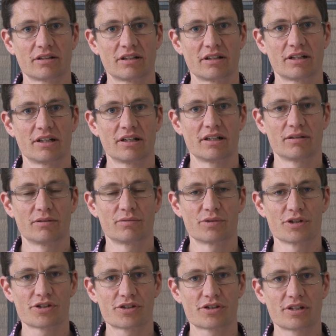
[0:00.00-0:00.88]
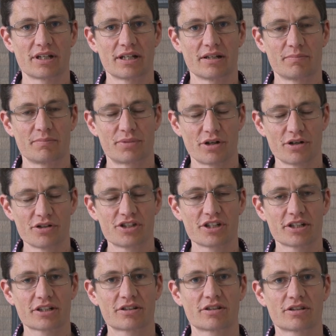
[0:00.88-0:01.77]
a
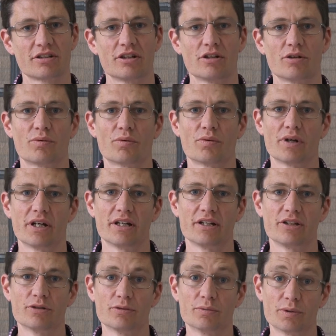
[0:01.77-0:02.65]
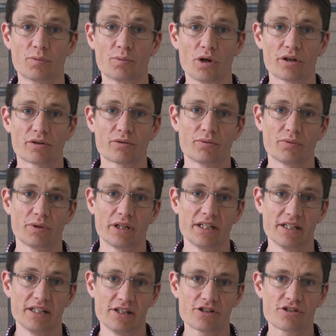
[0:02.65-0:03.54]
project where you would work
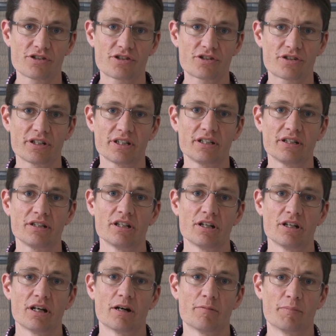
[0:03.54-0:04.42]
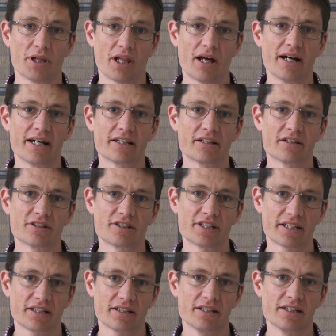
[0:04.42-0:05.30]
in industry, applying the
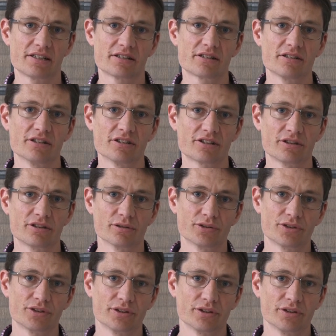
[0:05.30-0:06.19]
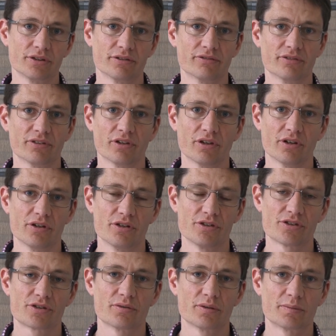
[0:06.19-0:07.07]
techniques and the skills that you've
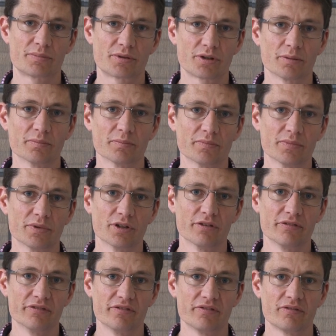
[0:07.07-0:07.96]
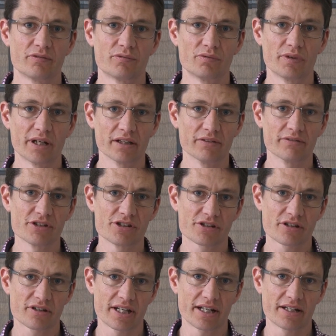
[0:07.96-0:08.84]
learnt to a problem of relevance
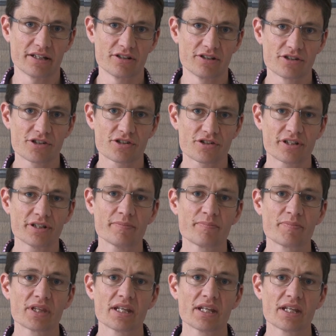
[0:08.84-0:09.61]
to that industry.